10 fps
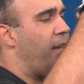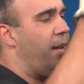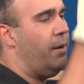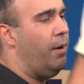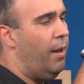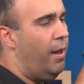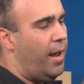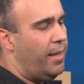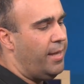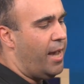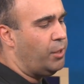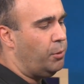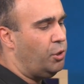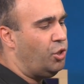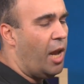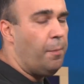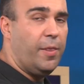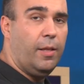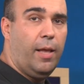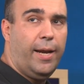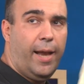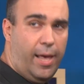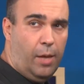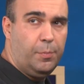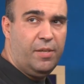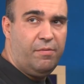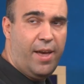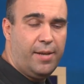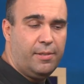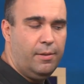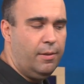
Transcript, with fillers: here and the actual shape of the light helps it vent.